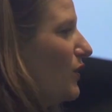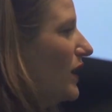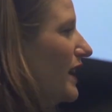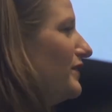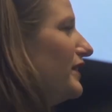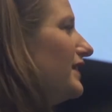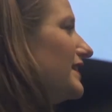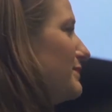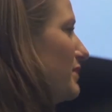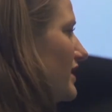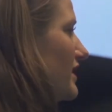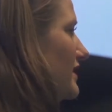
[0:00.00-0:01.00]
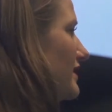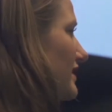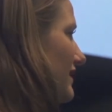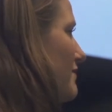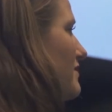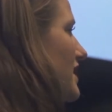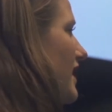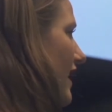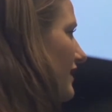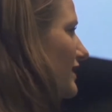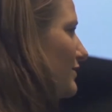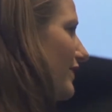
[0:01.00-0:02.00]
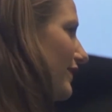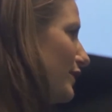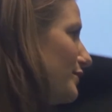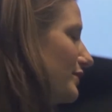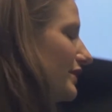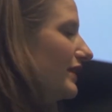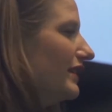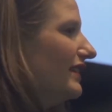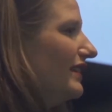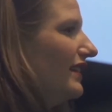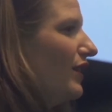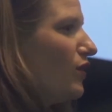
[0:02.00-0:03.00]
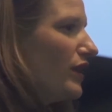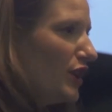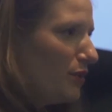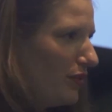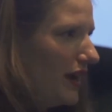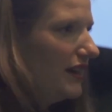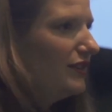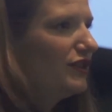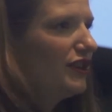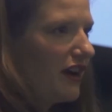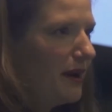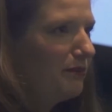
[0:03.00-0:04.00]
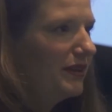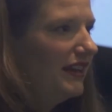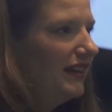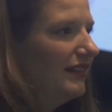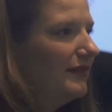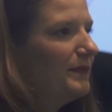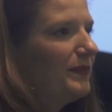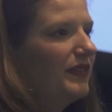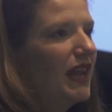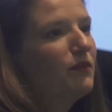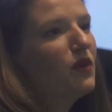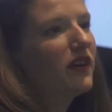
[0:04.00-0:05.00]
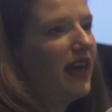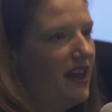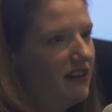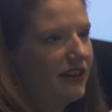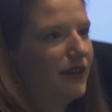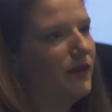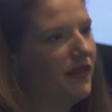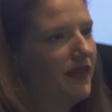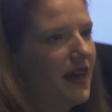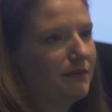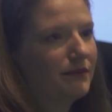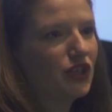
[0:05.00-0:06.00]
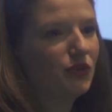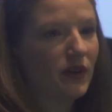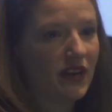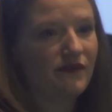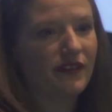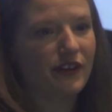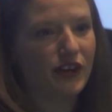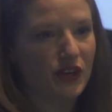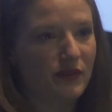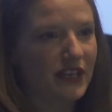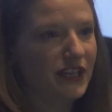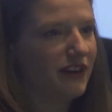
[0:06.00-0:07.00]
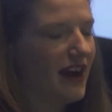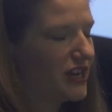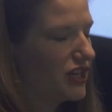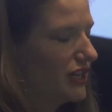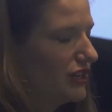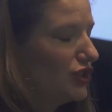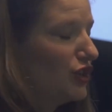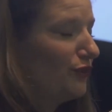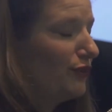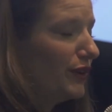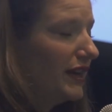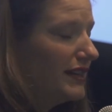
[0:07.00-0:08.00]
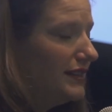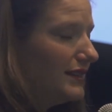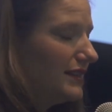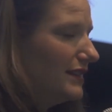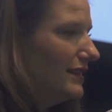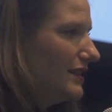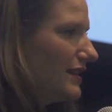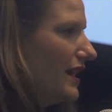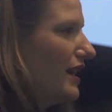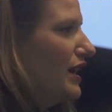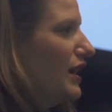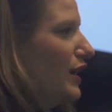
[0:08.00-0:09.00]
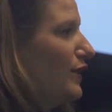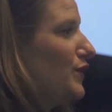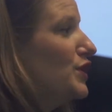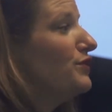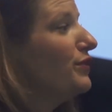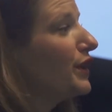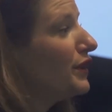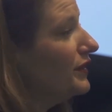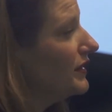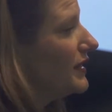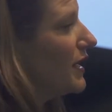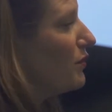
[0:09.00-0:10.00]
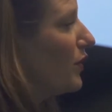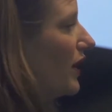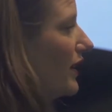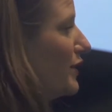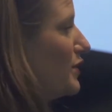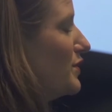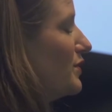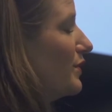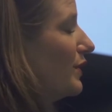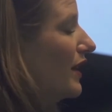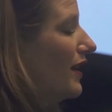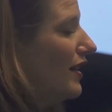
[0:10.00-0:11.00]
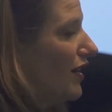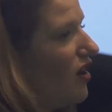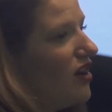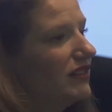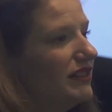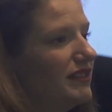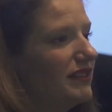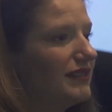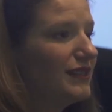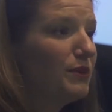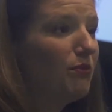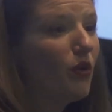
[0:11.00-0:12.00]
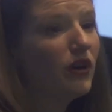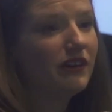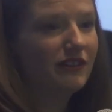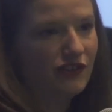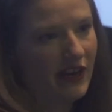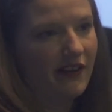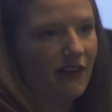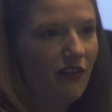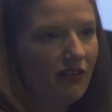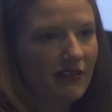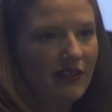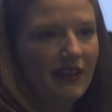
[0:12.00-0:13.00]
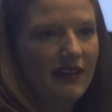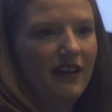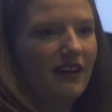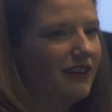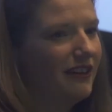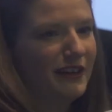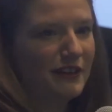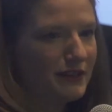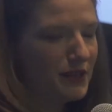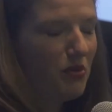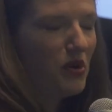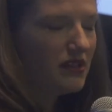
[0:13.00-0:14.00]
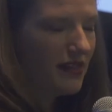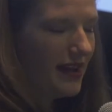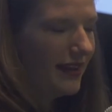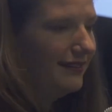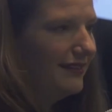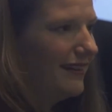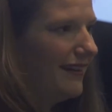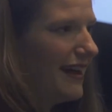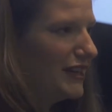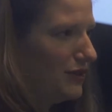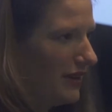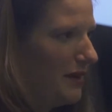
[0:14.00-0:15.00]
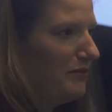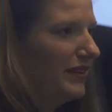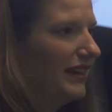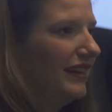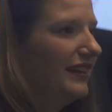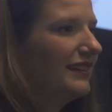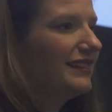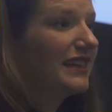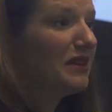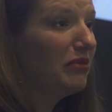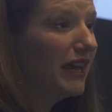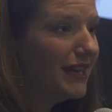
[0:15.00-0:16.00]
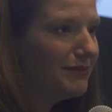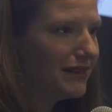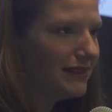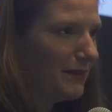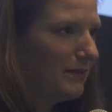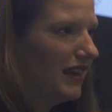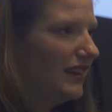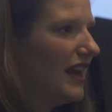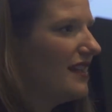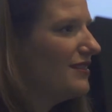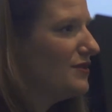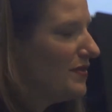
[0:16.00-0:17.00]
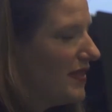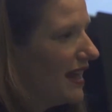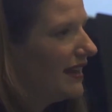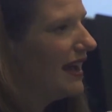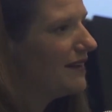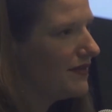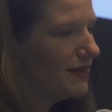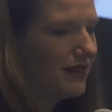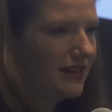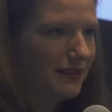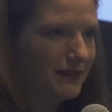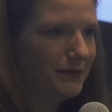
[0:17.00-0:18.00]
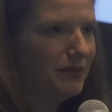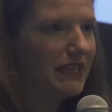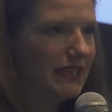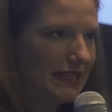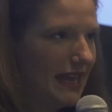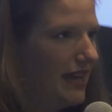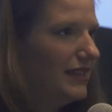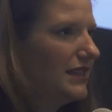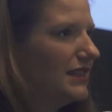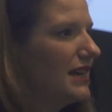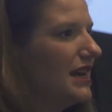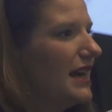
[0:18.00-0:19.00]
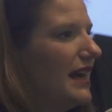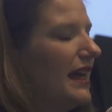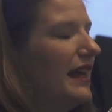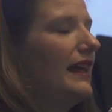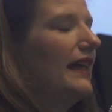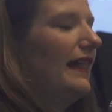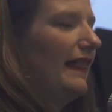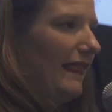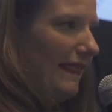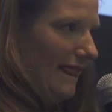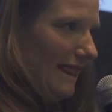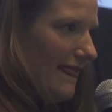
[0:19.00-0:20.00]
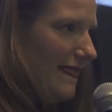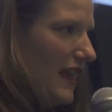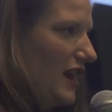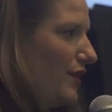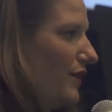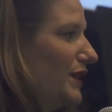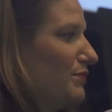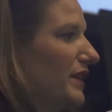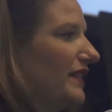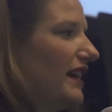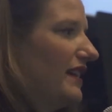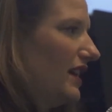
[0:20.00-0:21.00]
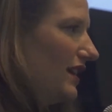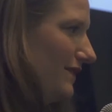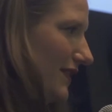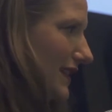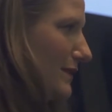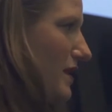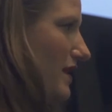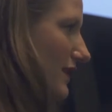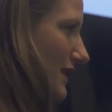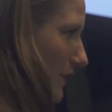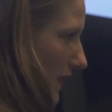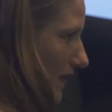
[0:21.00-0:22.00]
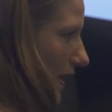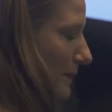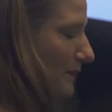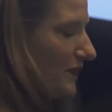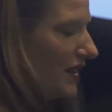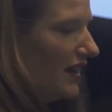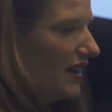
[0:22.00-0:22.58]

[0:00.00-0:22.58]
whatever experience somebody has with you or your brand or your company, they will carry with them to whatever new interaction. So for instance, if you recruit someone who called into the support channel or support line at your company to complain about something, and you then have them in a usability test, they are going to bring that negative experience with them.